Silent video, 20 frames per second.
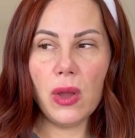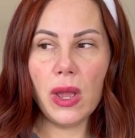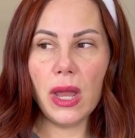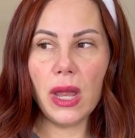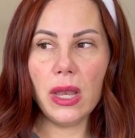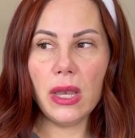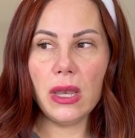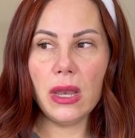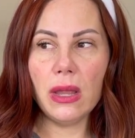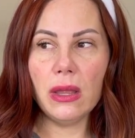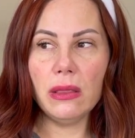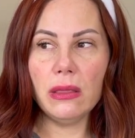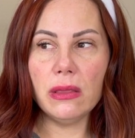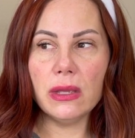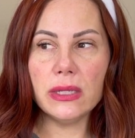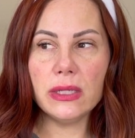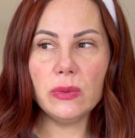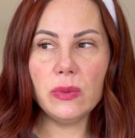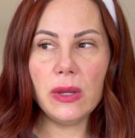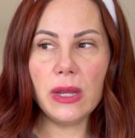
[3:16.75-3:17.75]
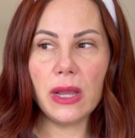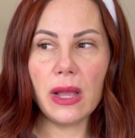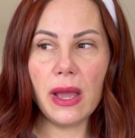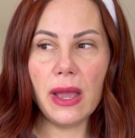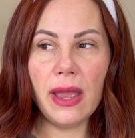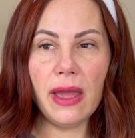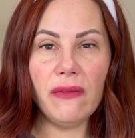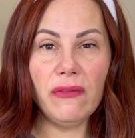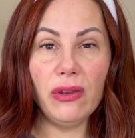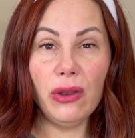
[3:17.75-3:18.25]
And this week I
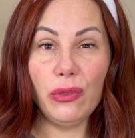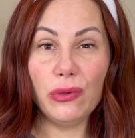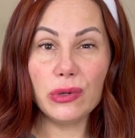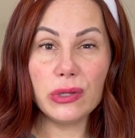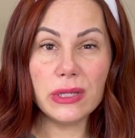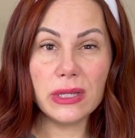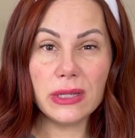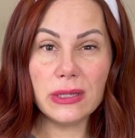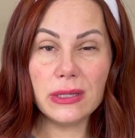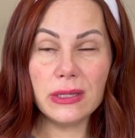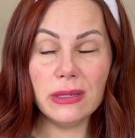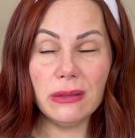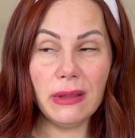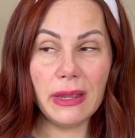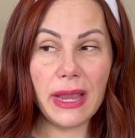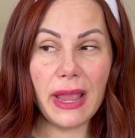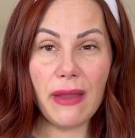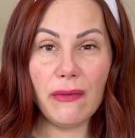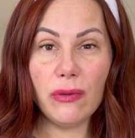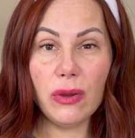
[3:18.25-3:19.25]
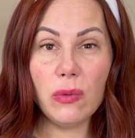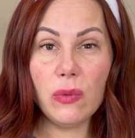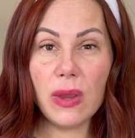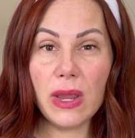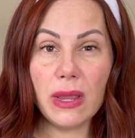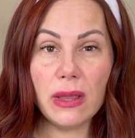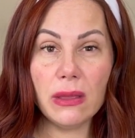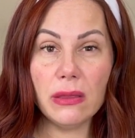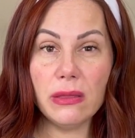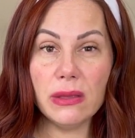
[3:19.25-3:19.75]
have another six, like every
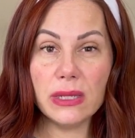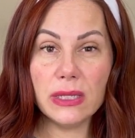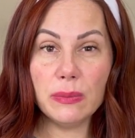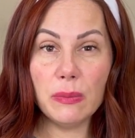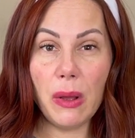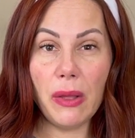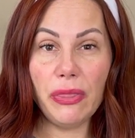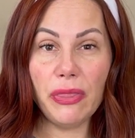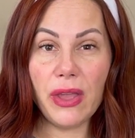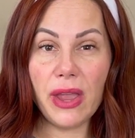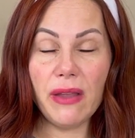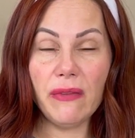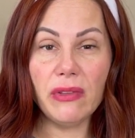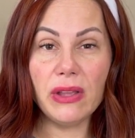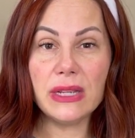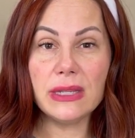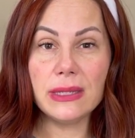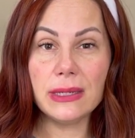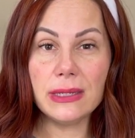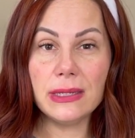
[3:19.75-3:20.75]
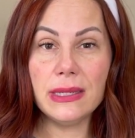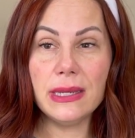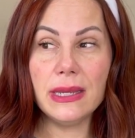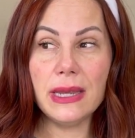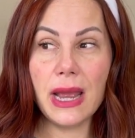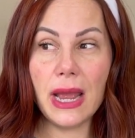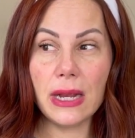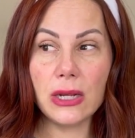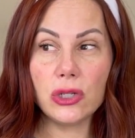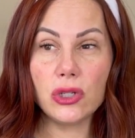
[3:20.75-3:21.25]
week this month I have like 16
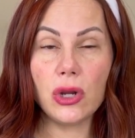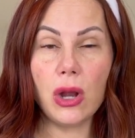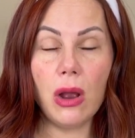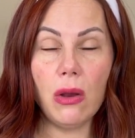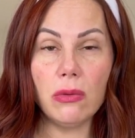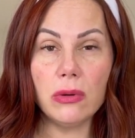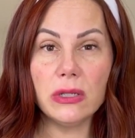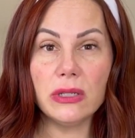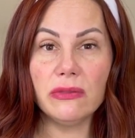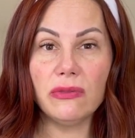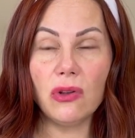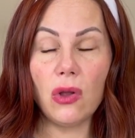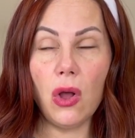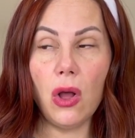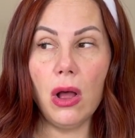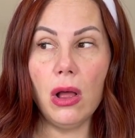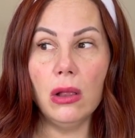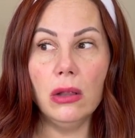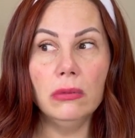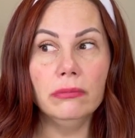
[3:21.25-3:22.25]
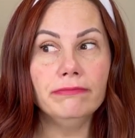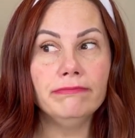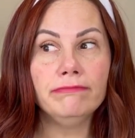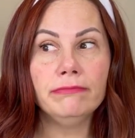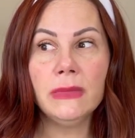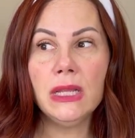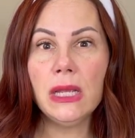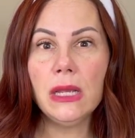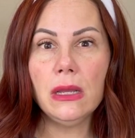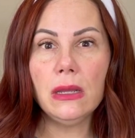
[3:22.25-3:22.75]
extra hours of call.
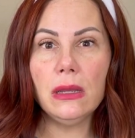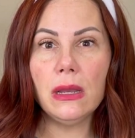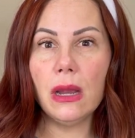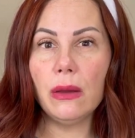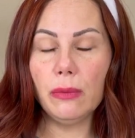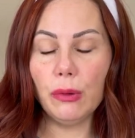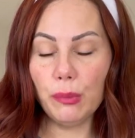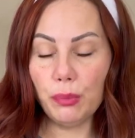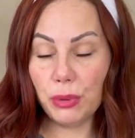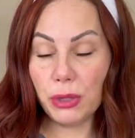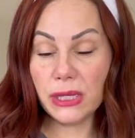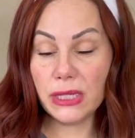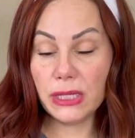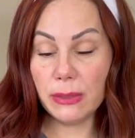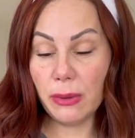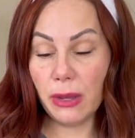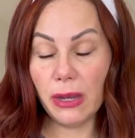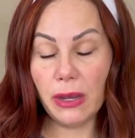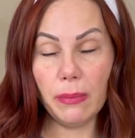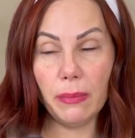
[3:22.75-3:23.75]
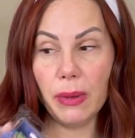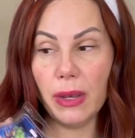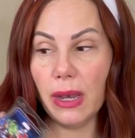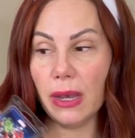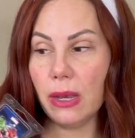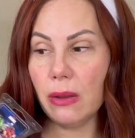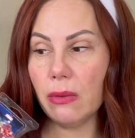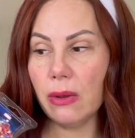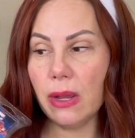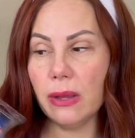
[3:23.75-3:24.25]
Not real pleased about it, but
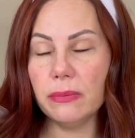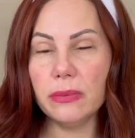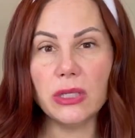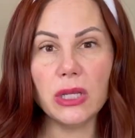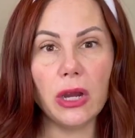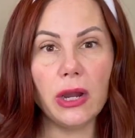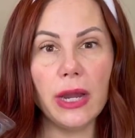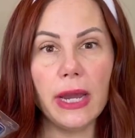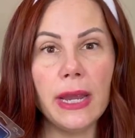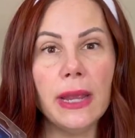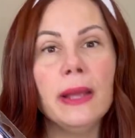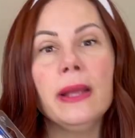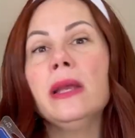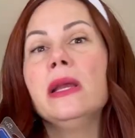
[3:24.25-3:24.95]
anyway, I'm sorry.